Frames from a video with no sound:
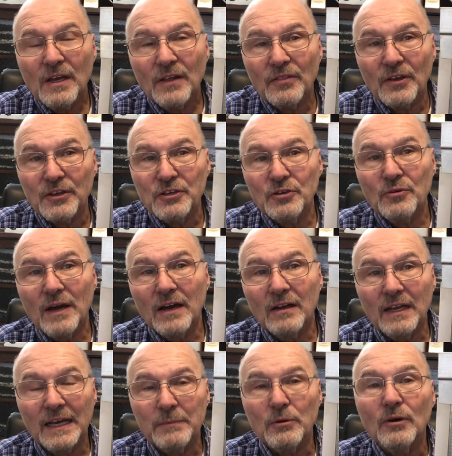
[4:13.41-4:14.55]
The UL
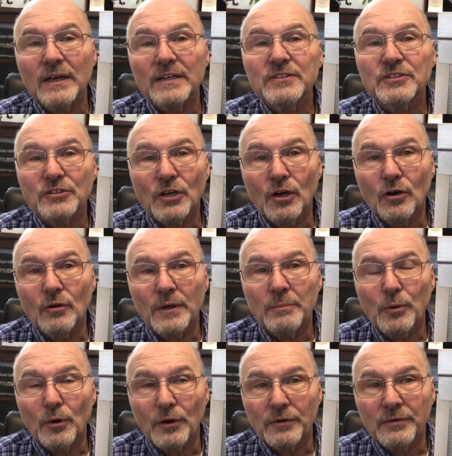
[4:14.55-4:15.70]
label is so
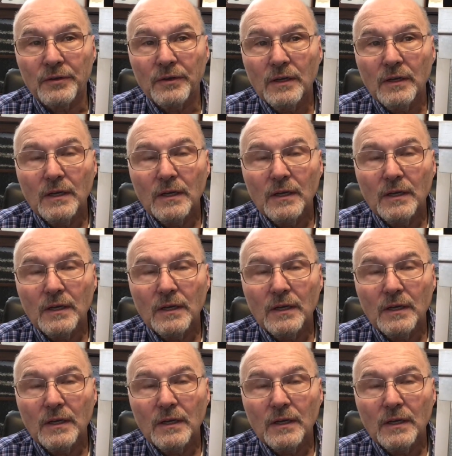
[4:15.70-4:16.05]
important.